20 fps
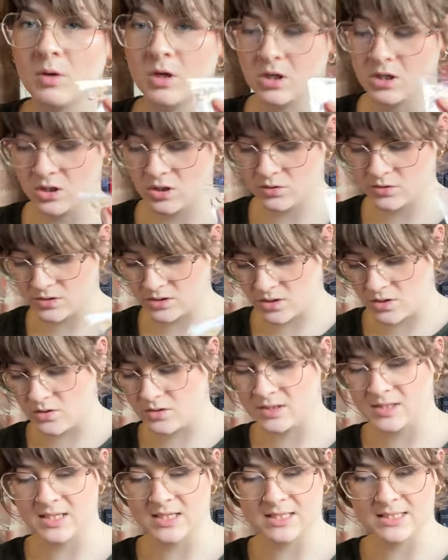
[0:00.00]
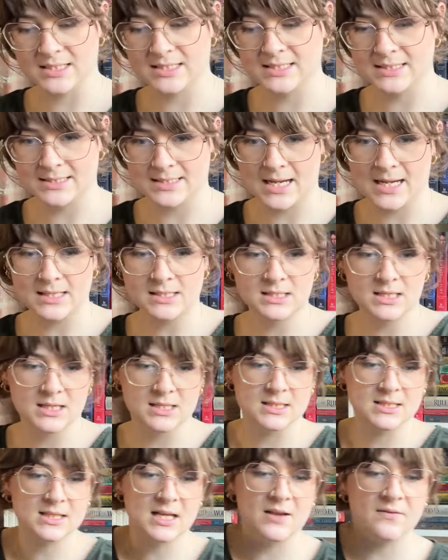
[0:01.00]
to use those instead and
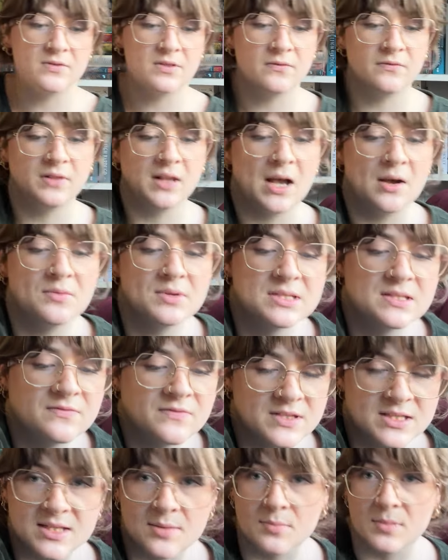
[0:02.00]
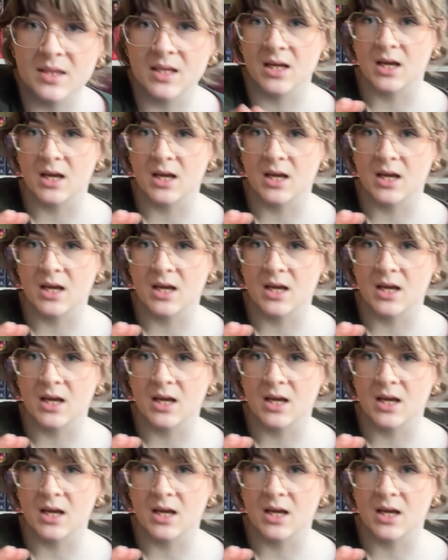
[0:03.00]
save the flowers for something